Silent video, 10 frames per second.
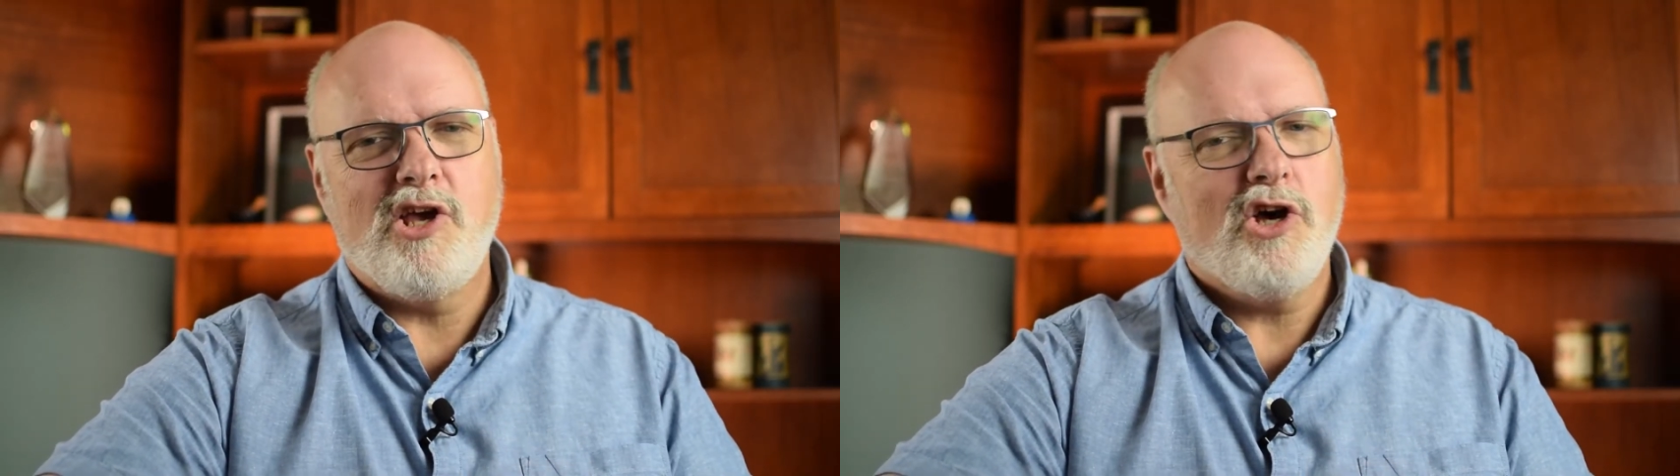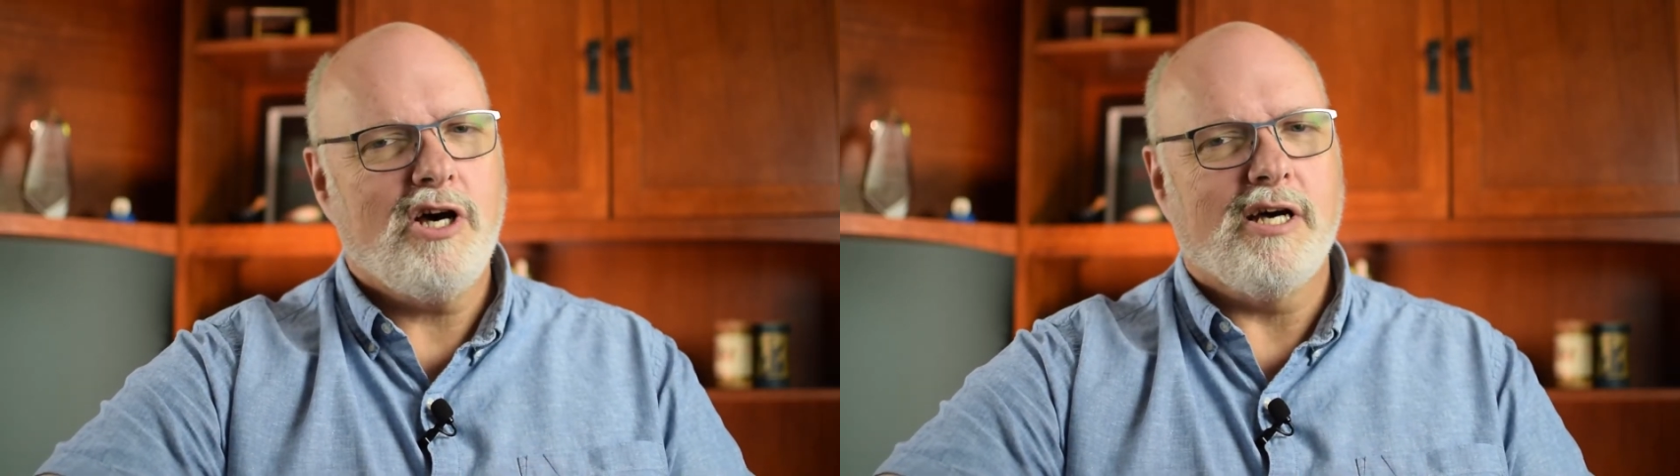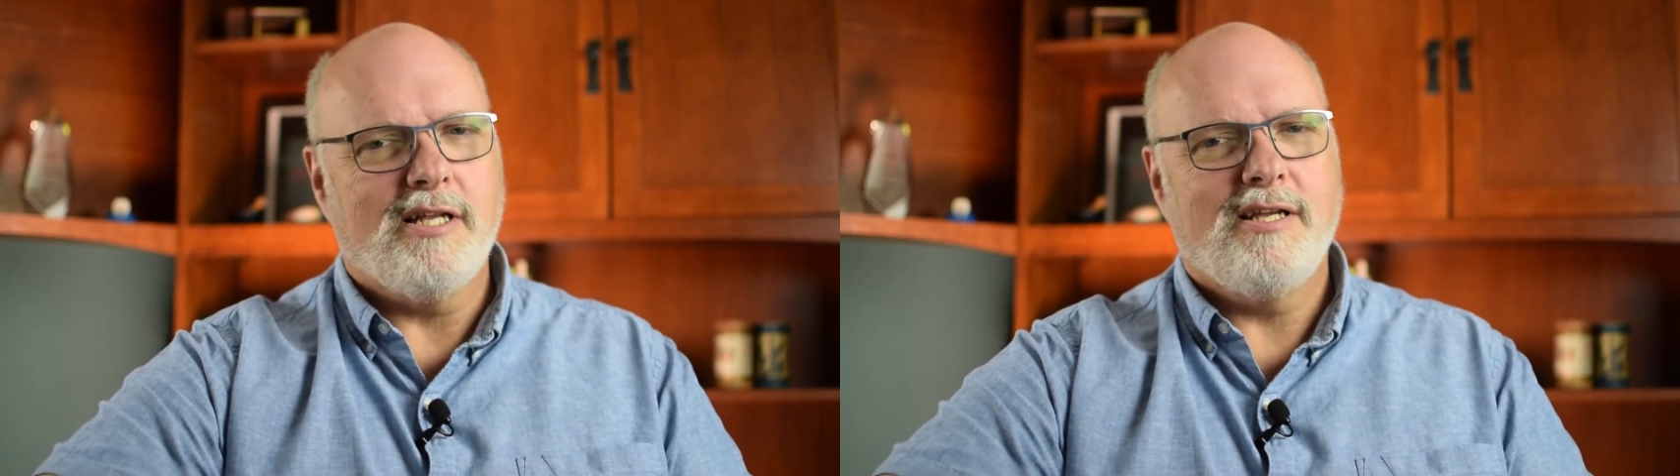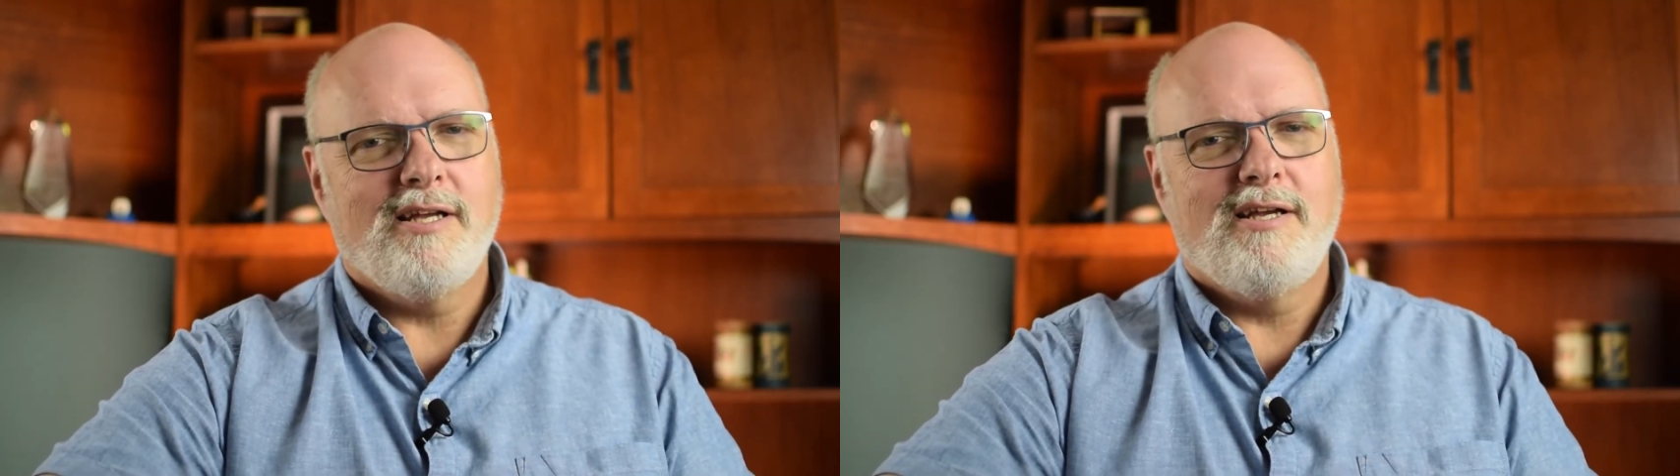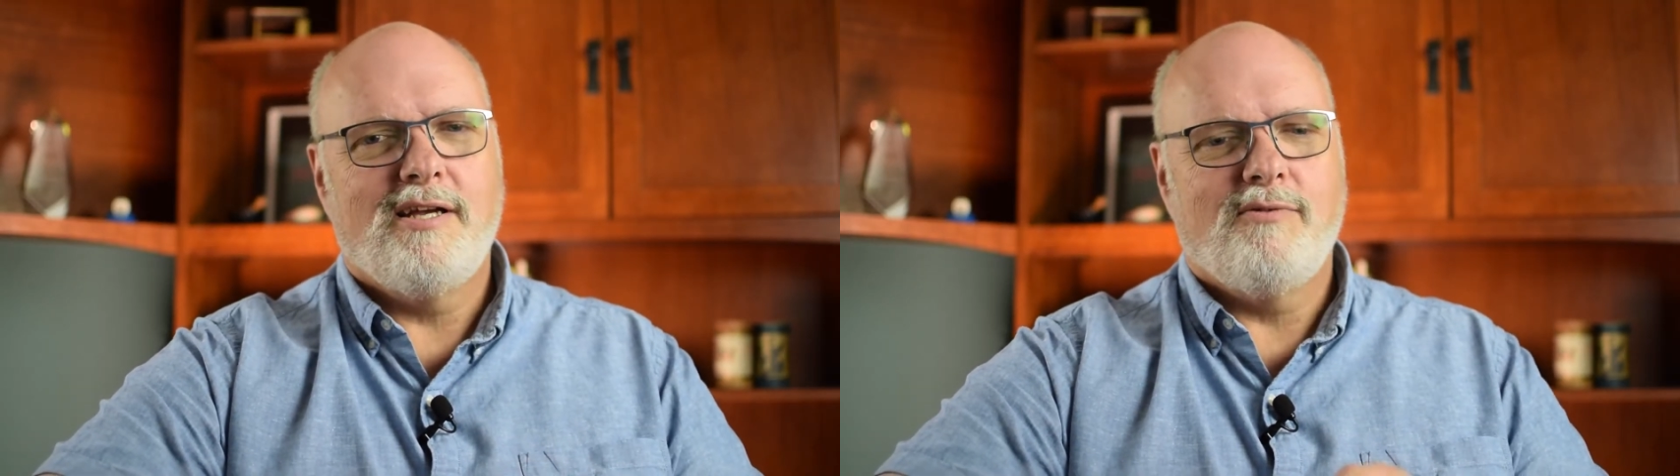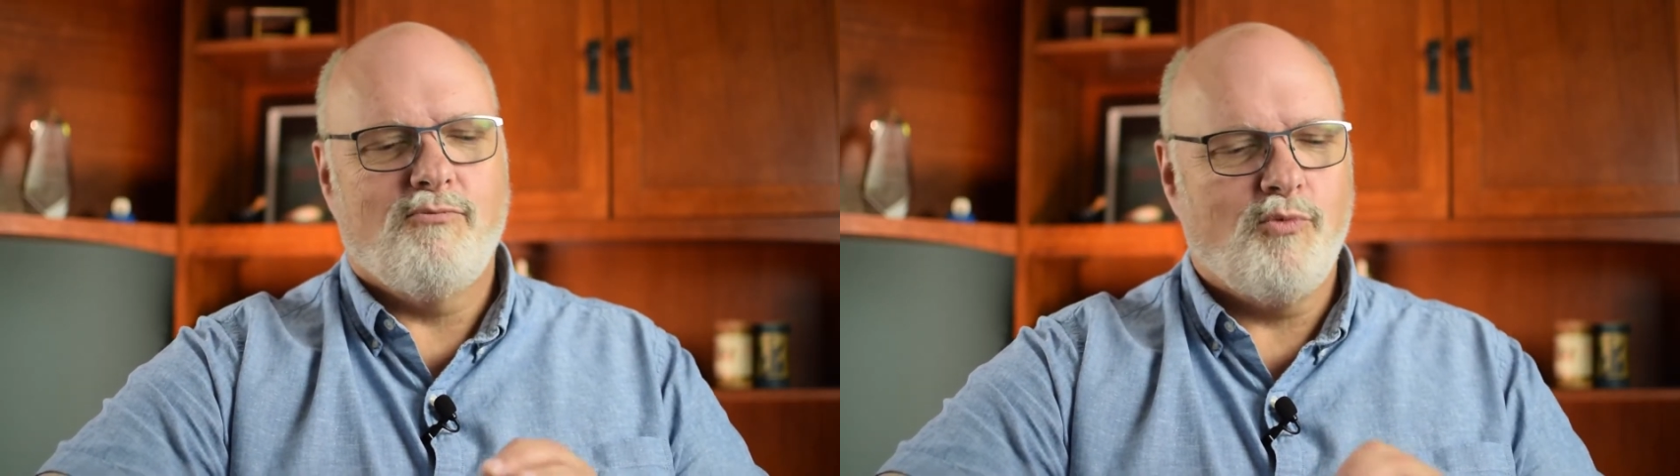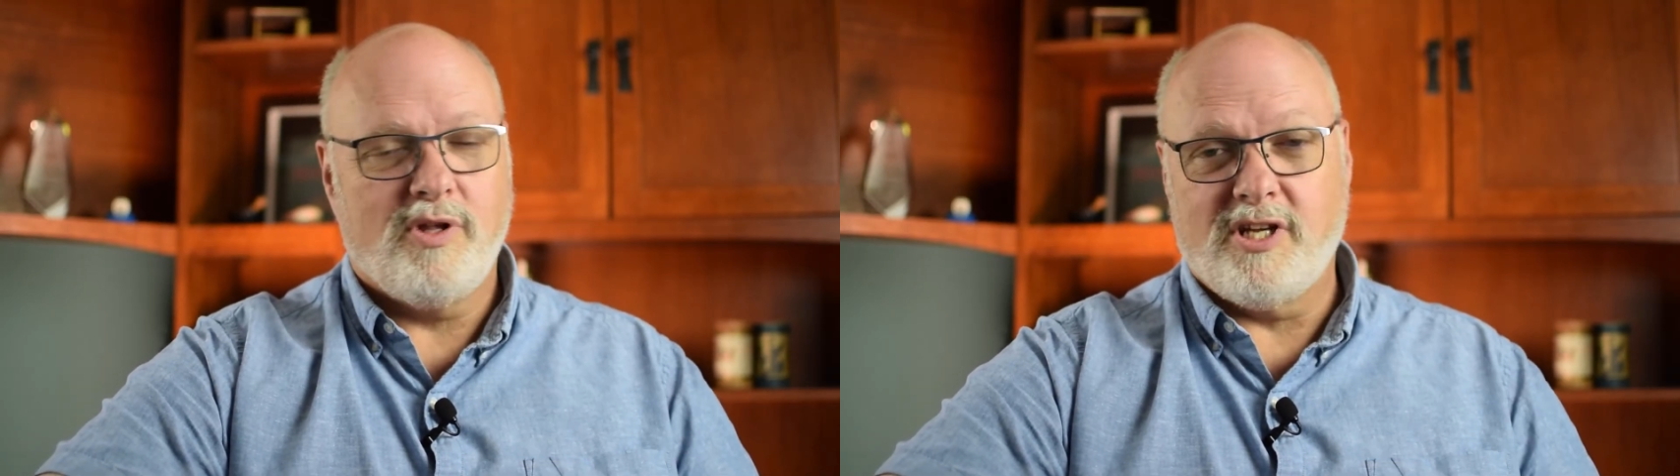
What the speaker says: Good with the